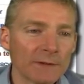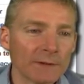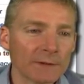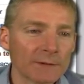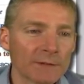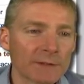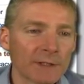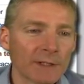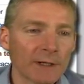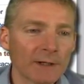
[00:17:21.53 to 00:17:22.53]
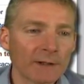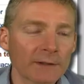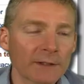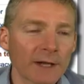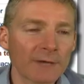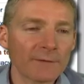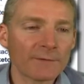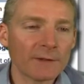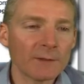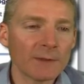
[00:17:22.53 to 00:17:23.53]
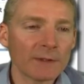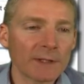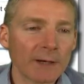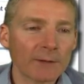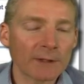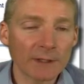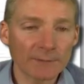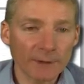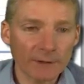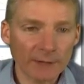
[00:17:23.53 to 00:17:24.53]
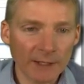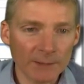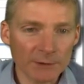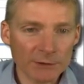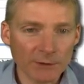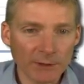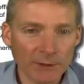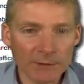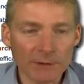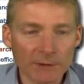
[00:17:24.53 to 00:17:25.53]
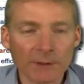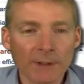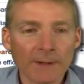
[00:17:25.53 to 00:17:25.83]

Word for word: know, just click off of human. Now we can have other animals showing up too.